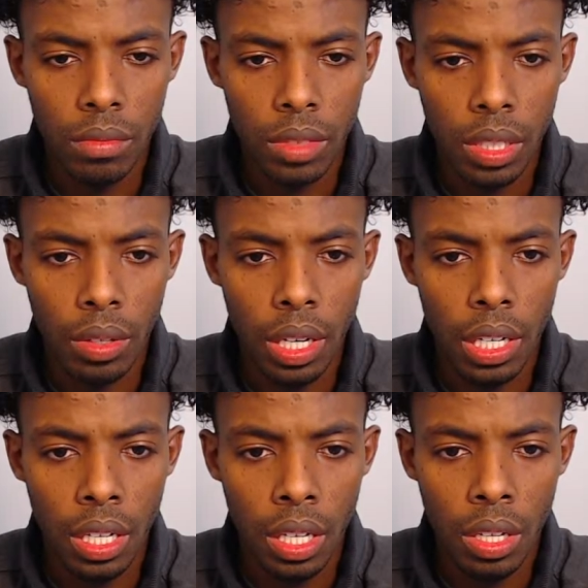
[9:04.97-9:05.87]
All right,
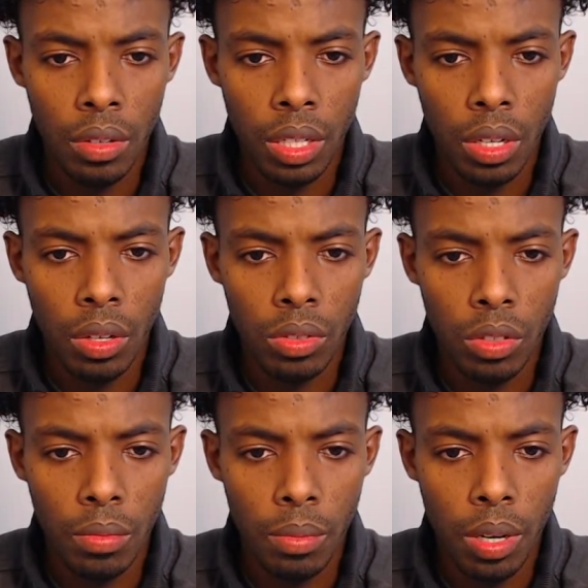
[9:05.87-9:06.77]
and also
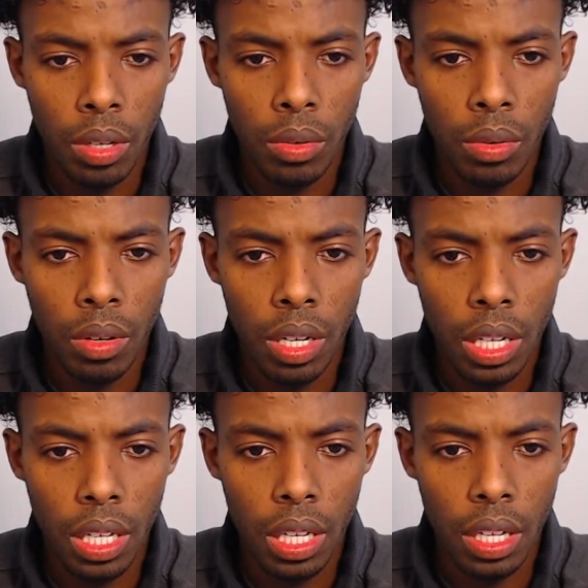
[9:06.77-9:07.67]
mark right
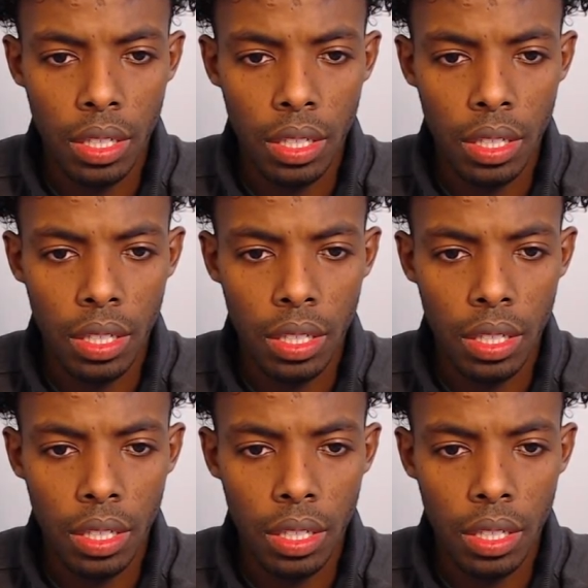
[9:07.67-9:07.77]
here.